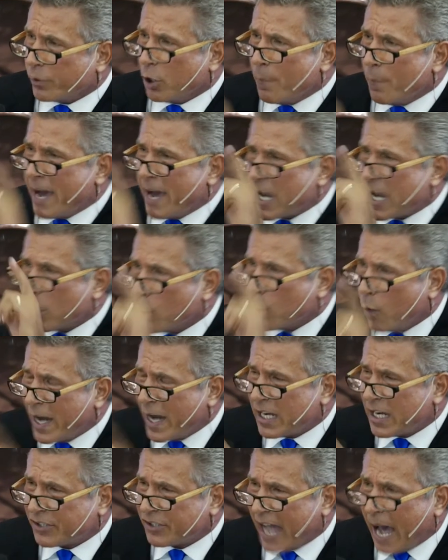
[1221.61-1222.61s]
No matter
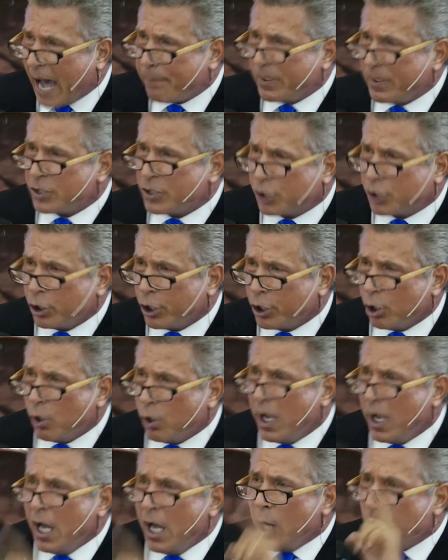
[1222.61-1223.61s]
what has happened to
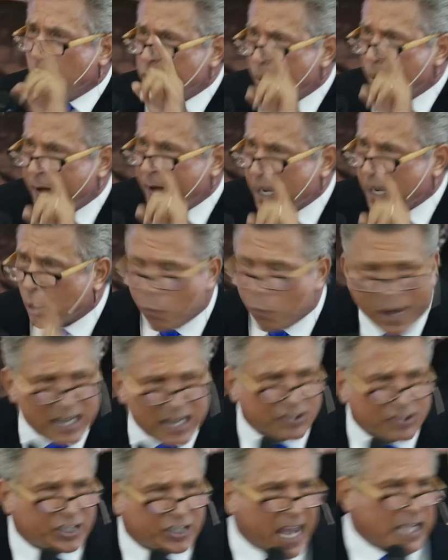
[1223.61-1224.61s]
you, no matter what
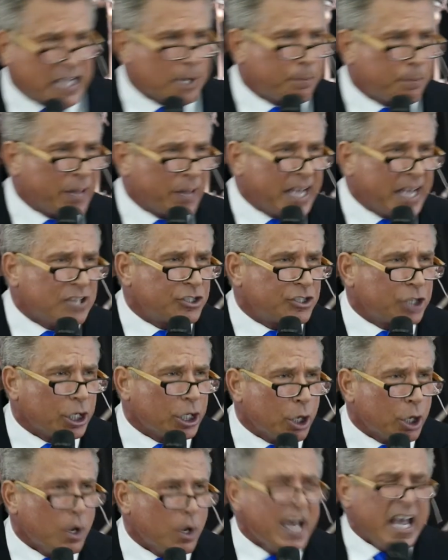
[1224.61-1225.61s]
has taken place to
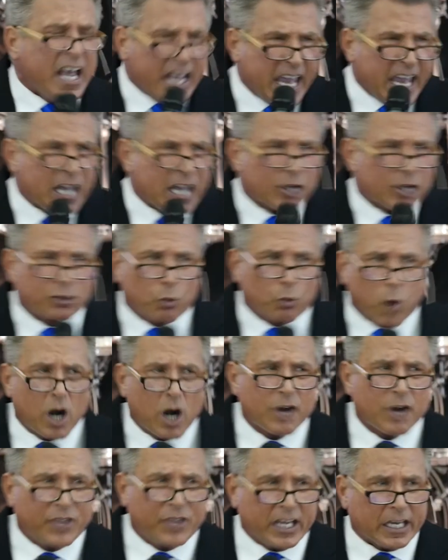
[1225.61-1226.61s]
you, He is
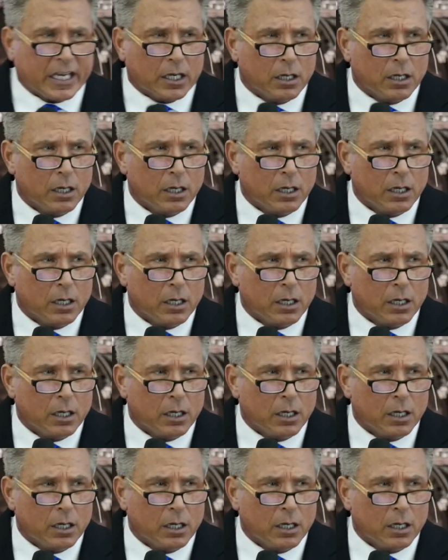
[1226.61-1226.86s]
worthy